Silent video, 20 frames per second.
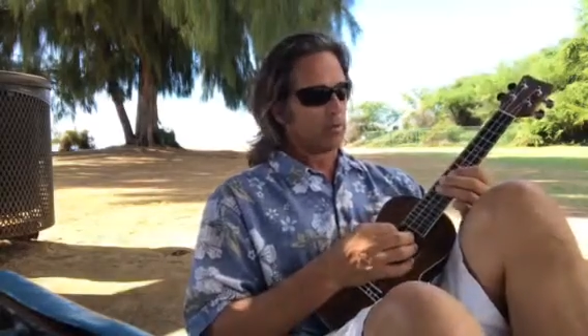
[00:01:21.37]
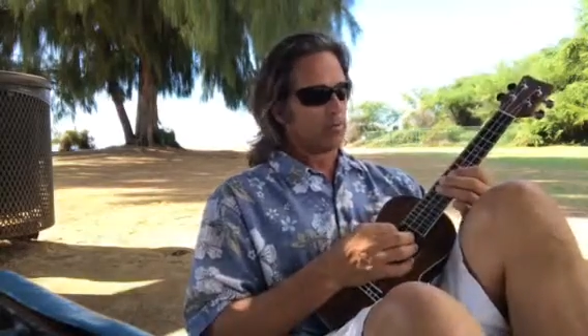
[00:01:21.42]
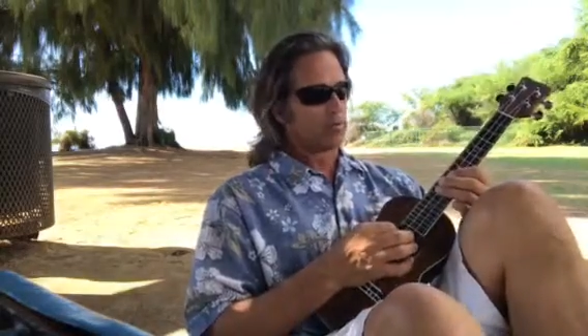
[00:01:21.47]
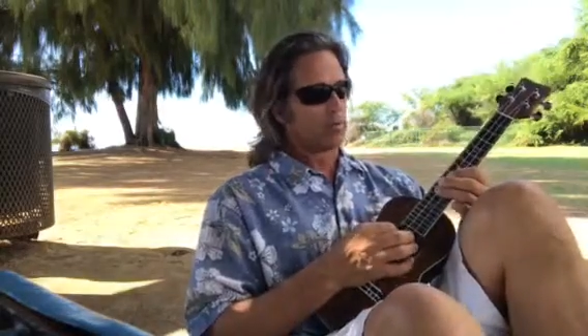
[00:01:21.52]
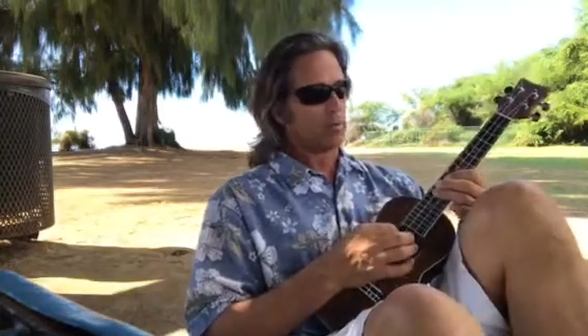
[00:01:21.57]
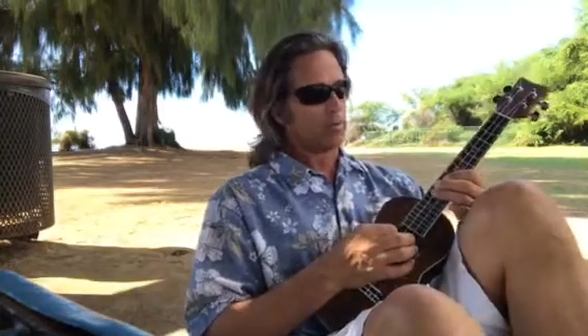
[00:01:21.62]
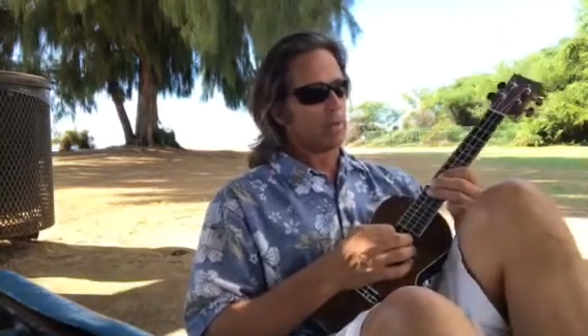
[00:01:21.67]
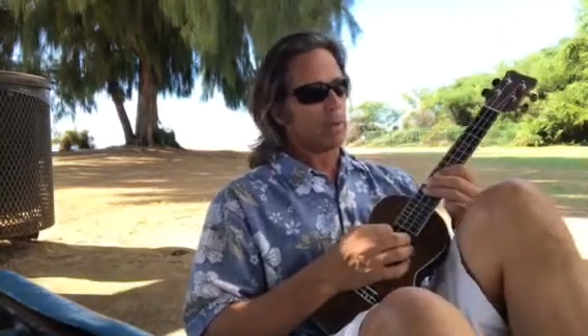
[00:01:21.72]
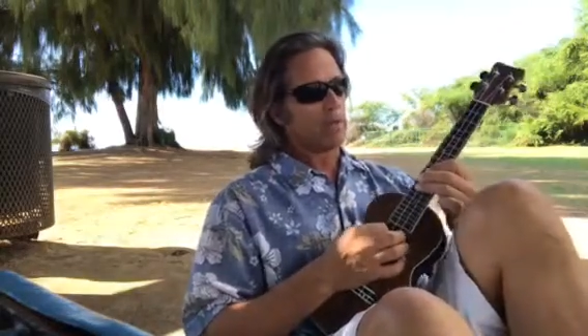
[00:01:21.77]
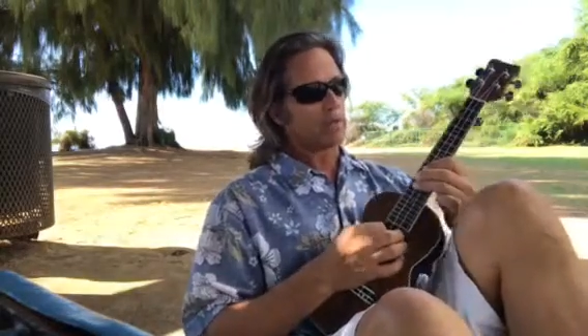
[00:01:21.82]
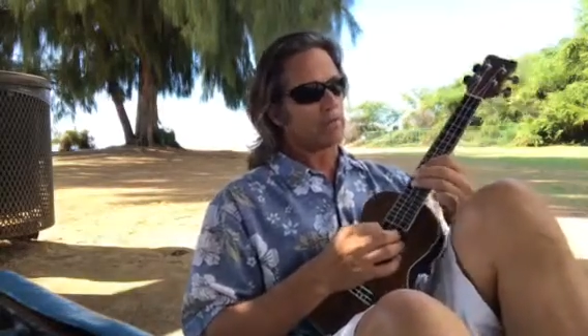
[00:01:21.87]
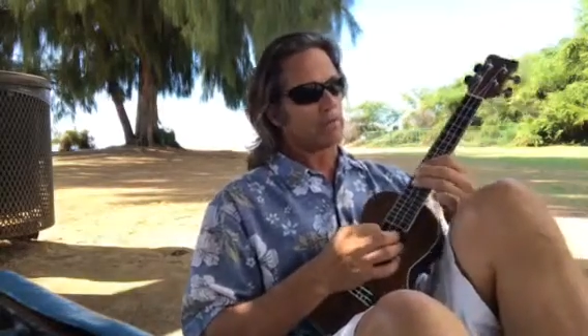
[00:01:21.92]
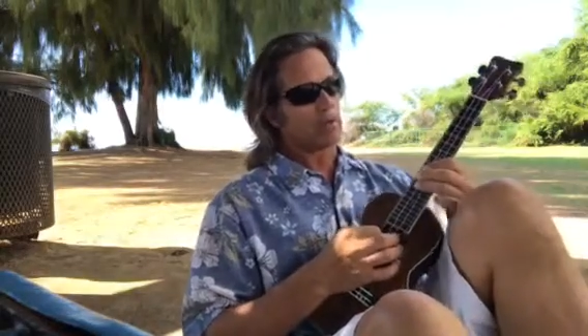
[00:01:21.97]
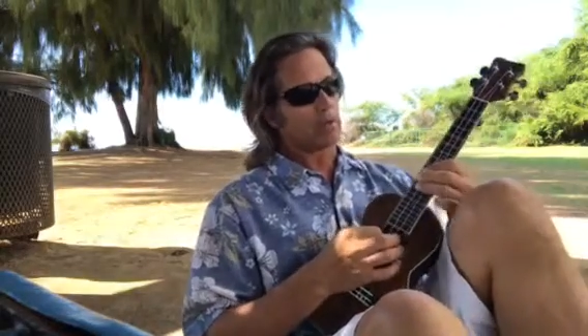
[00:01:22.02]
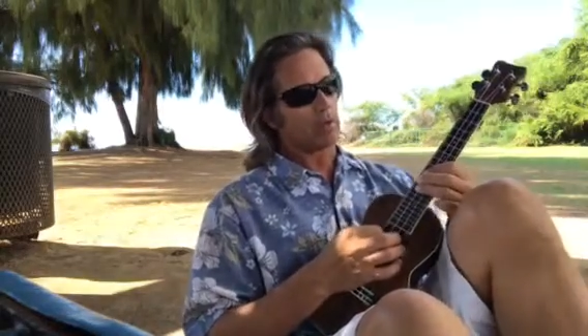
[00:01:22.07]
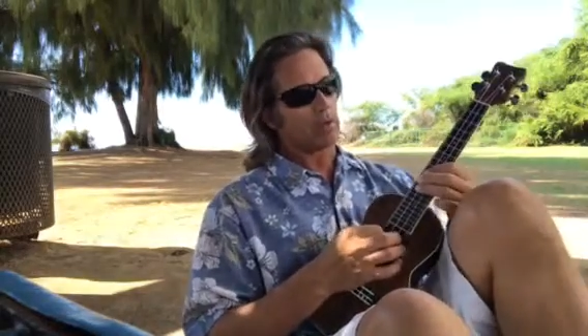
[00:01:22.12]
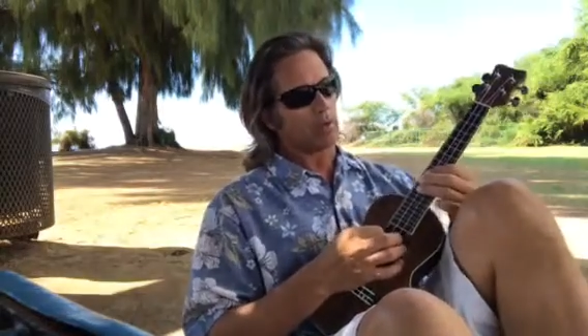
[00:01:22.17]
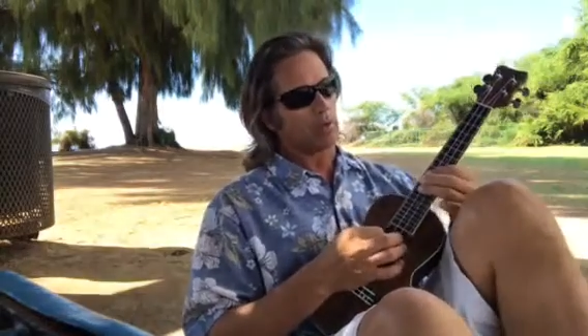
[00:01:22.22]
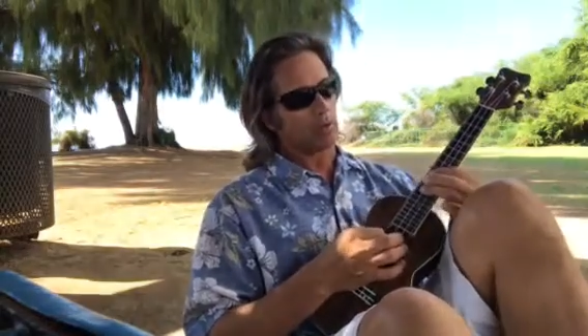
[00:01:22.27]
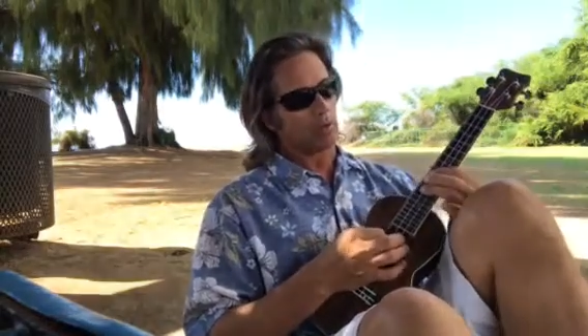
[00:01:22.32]
So
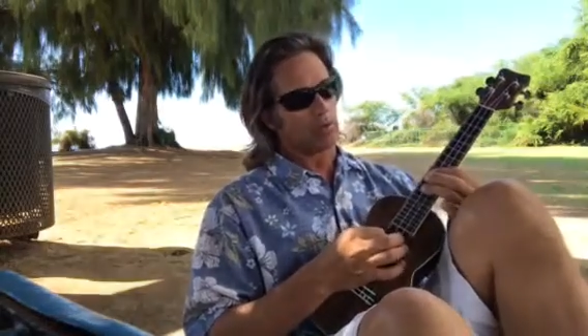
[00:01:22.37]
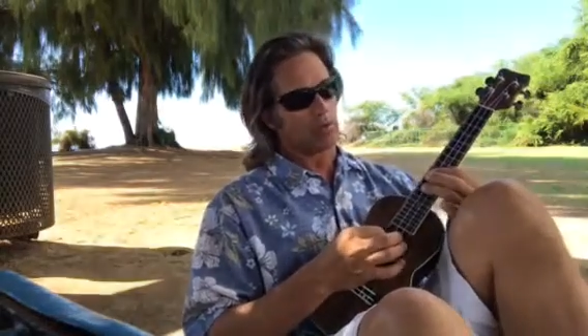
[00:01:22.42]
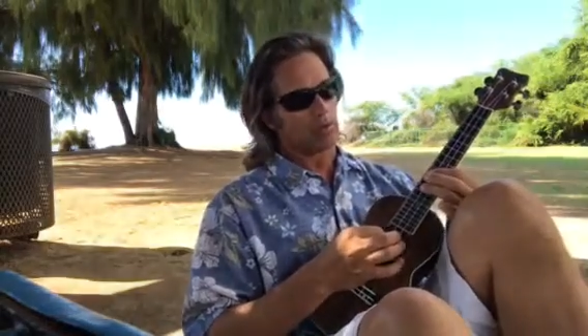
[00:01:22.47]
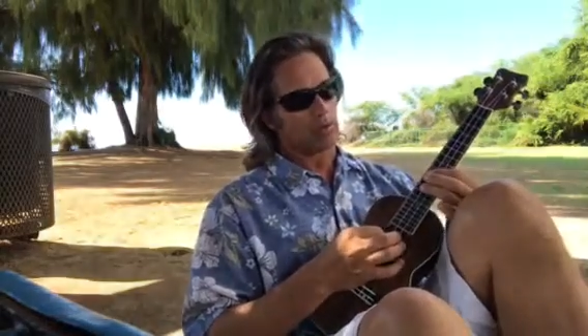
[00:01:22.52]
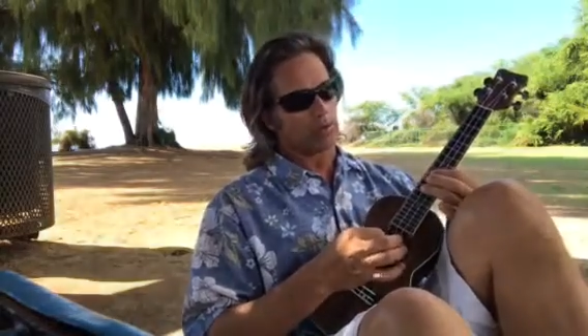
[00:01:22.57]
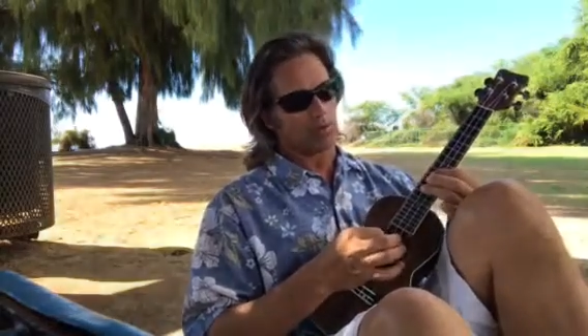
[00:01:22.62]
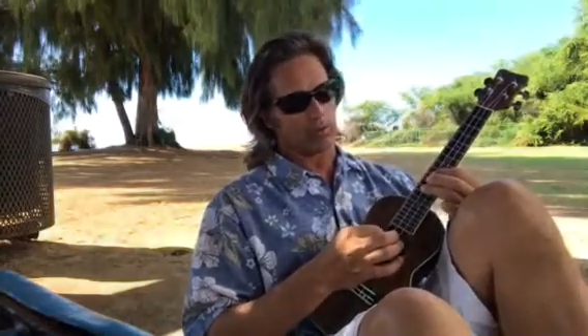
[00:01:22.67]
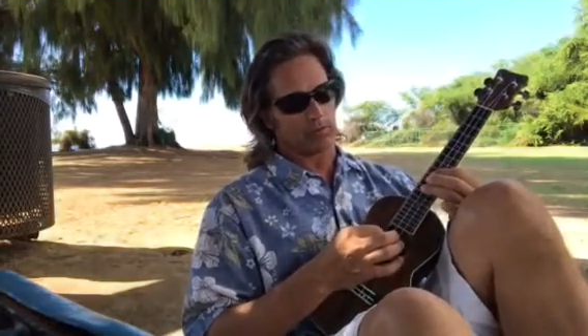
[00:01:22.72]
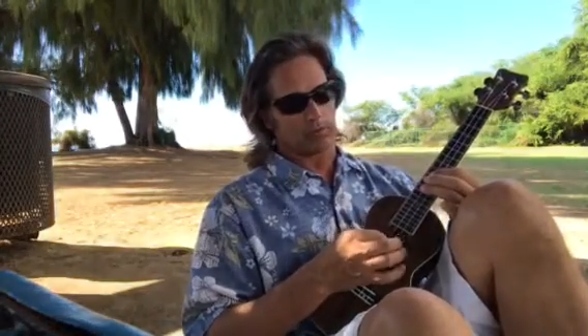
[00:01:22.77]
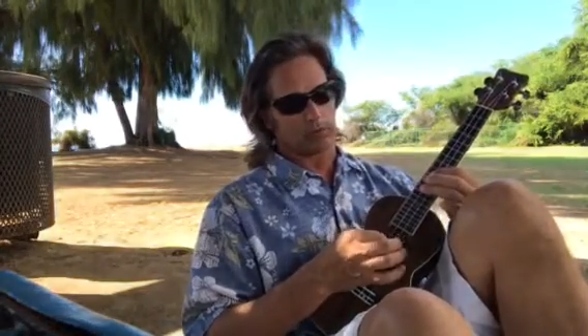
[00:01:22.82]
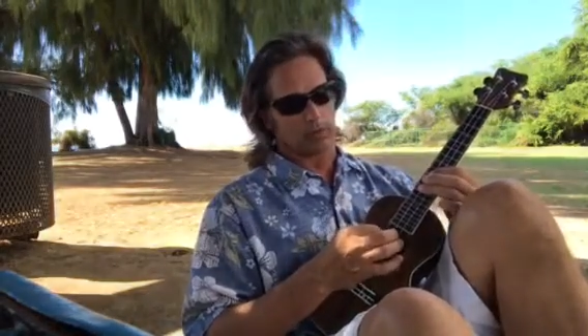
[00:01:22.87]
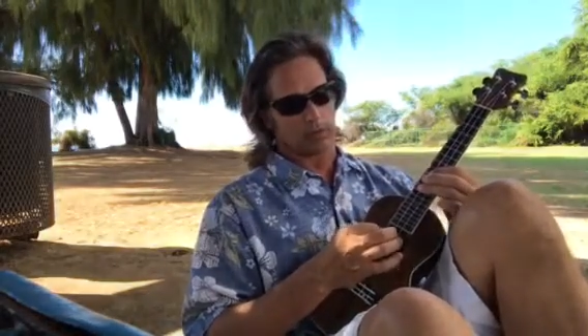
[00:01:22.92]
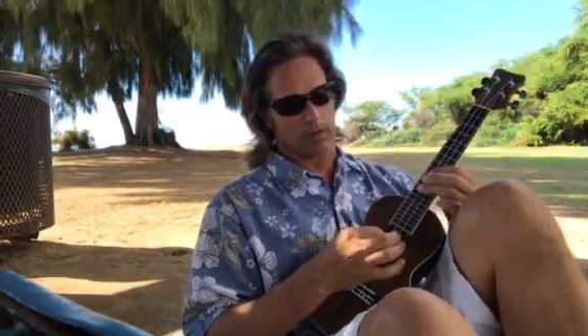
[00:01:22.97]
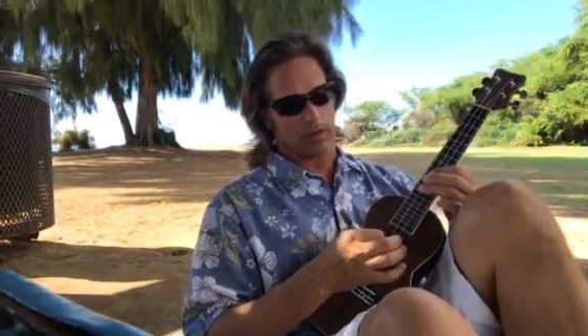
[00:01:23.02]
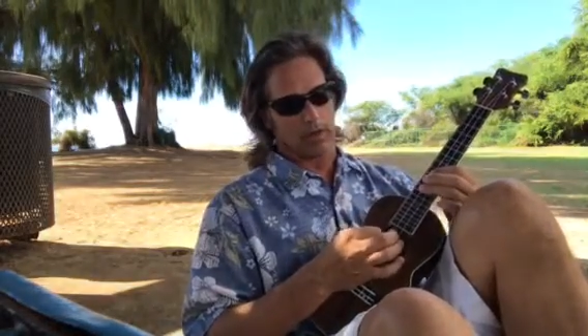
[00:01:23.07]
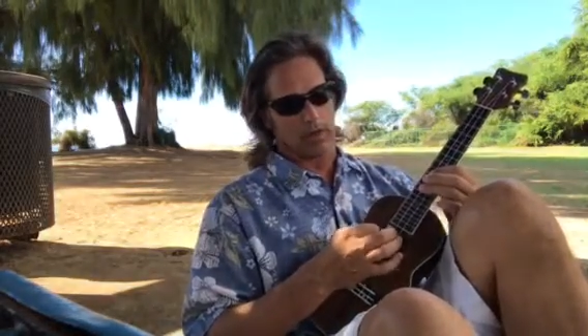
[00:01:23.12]
basically, you're just,